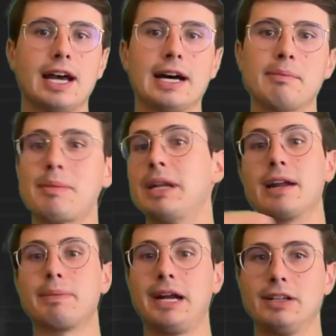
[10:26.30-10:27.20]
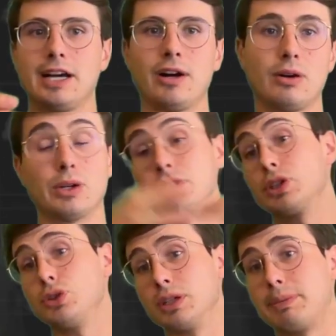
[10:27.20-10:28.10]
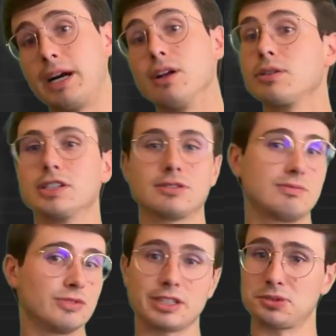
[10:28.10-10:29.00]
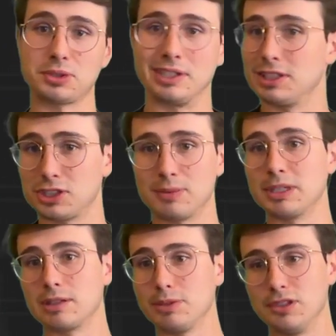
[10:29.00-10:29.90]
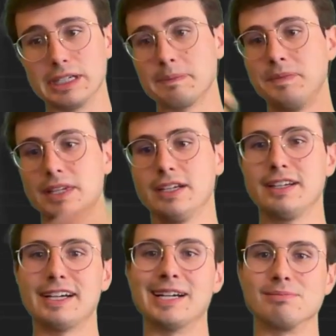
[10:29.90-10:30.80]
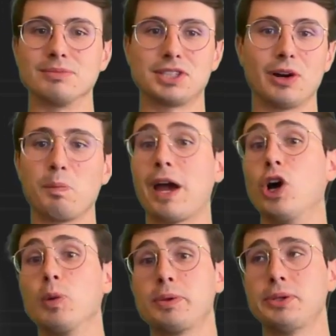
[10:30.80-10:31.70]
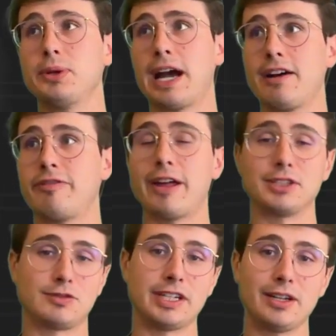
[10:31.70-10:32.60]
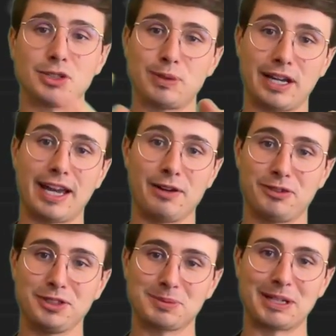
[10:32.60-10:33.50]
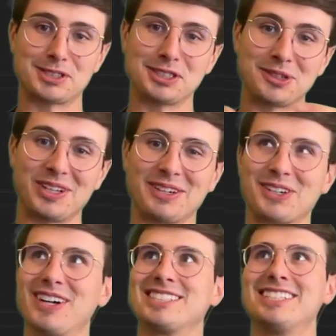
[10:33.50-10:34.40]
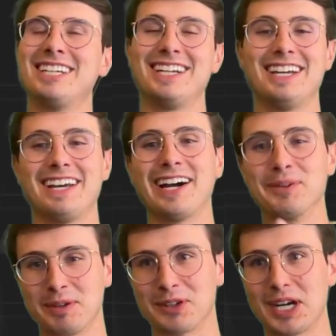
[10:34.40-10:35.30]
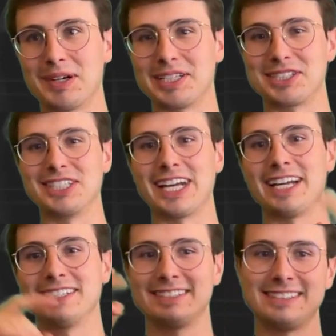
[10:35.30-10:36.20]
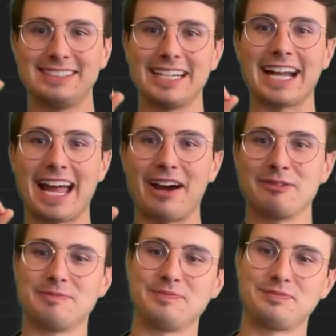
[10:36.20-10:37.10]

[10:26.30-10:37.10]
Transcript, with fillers: uh, maybe not in parallel, or you could do it in parallel because Flink is really good at distributed computing. Um, so I hope you have found this video helpful, especially the one that requested it. Hope you have a great rest of your day. Data Guy out.